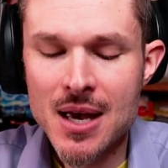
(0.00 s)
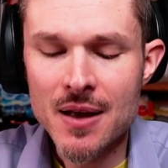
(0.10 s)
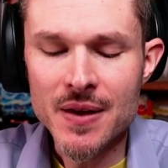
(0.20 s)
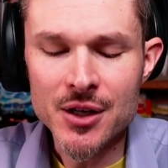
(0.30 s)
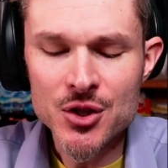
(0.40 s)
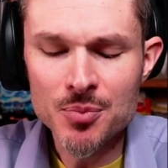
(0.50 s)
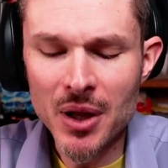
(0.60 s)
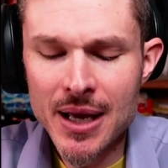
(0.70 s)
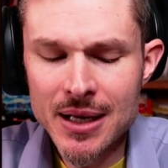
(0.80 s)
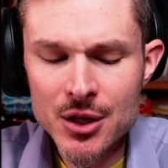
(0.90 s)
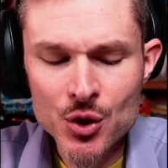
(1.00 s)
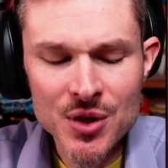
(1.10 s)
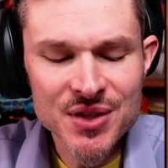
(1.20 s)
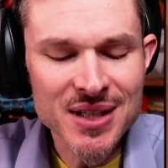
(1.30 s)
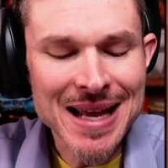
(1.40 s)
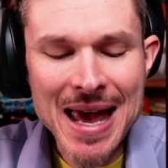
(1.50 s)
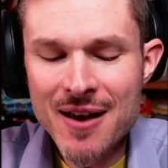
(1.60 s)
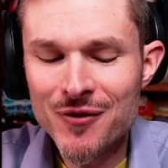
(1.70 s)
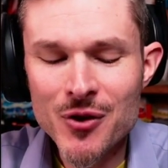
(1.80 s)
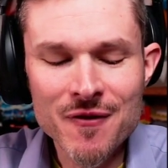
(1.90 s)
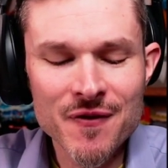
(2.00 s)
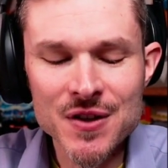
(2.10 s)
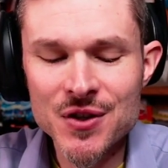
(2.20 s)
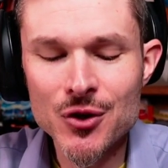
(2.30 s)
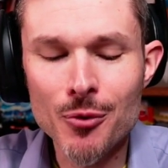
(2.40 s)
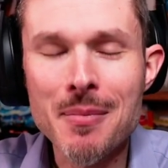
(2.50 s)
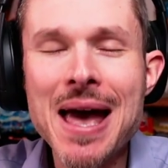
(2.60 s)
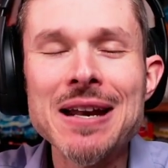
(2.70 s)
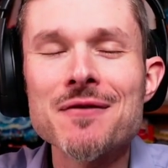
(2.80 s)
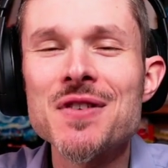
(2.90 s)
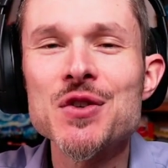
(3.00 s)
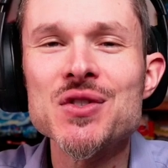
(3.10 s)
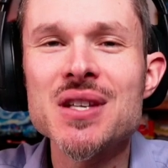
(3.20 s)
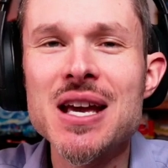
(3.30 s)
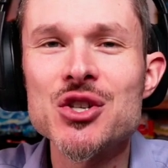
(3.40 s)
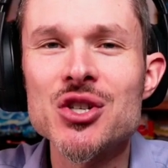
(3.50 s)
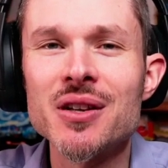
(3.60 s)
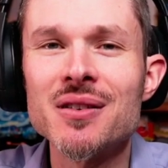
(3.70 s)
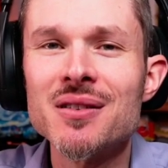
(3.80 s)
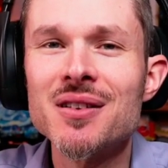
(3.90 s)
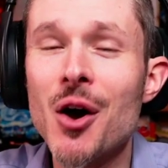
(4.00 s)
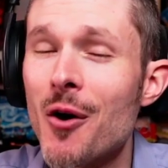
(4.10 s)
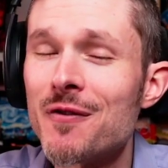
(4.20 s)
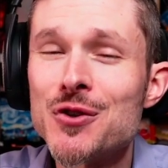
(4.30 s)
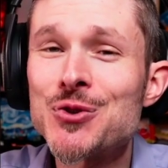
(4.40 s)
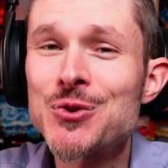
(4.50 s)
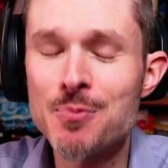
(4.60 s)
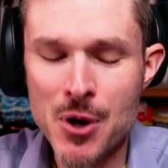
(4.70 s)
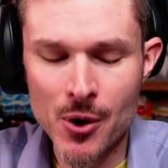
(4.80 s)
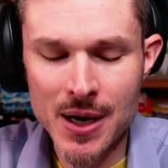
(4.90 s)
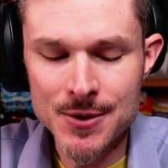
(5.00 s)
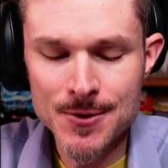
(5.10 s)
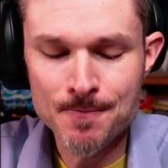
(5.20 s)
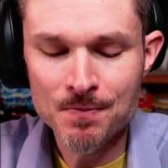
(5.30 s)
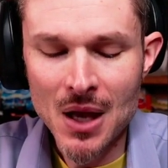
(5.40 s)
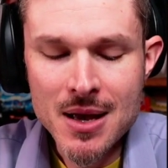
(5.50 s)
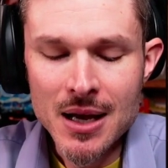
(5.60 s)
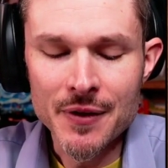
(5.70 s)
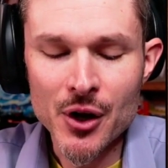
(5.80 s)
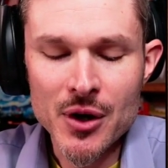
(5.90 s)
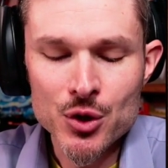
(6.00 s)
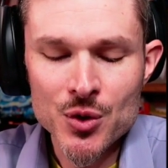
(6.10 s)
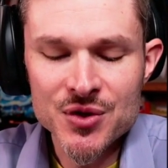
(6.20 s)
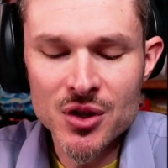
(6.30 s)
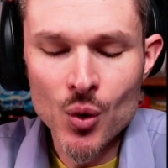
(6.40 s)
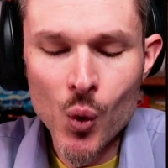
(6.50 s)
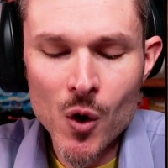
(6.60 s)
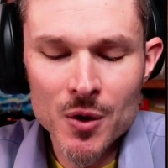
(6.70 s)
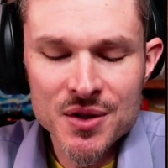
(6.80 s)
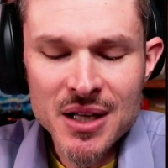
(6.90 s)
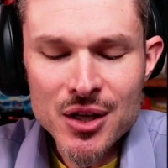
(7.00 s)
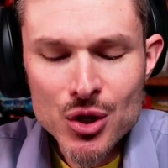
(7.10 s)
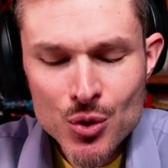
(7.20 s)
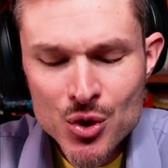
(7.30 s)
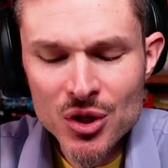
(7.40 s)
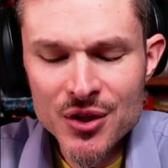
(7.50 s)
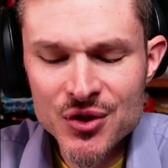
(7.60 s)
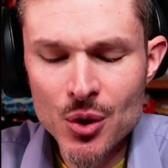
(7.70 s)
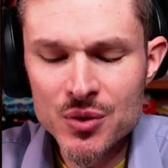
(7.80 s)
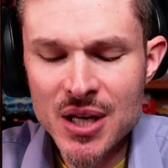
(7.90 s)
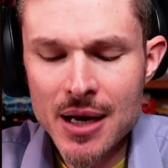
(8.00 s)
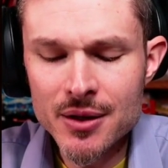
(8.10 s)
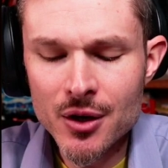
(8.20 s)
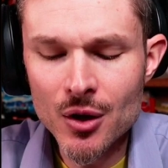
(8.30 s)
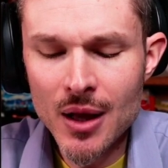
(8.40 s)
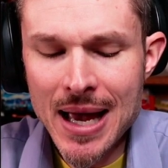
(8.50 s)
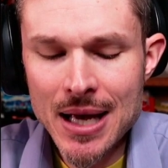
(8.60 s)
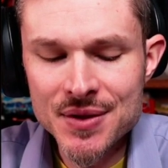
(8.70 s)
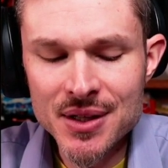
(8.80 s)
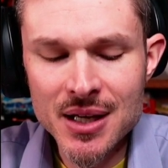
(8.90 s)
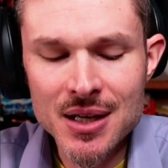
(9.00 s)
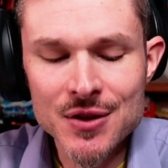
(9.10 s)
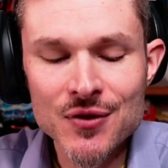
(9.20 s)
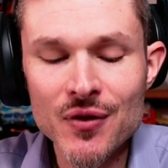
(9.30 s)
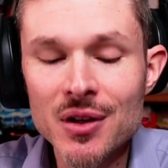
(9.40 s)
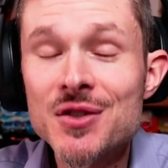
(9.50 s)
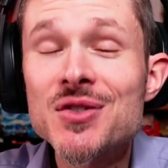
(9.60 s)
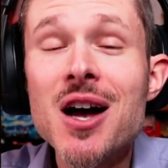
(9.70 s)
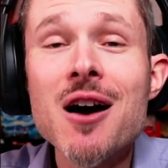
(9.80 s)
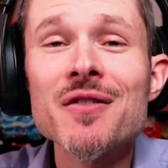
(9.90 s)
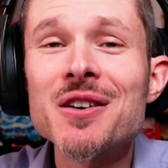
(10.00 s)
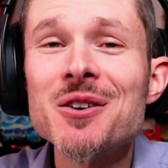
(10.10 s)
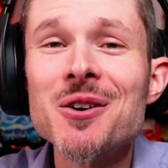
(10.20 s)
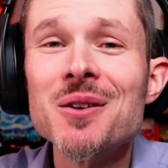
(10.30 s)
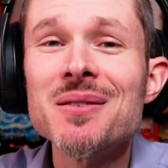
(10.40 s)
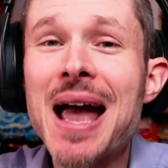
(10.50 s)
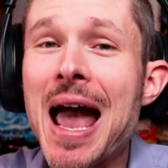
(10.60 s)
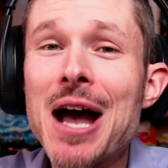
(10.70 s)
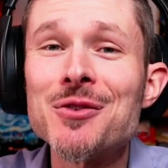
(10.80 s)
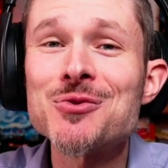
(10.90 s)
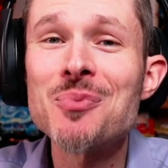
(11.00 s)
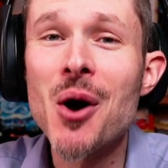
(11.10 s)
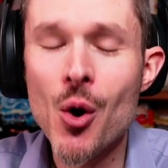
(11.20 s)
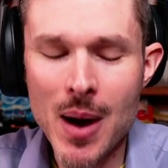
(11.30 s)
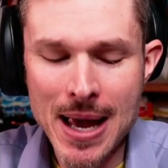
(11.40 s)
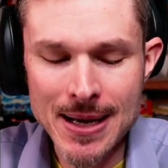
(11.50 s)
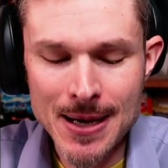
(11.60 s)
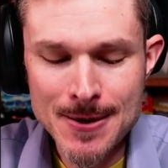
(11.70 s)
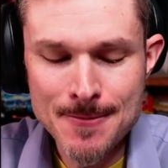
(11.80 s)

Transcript: And they display an interest in every physical manifestation of the spirit. And their interest in the world is not usually so technical as it is philosophical and poetic.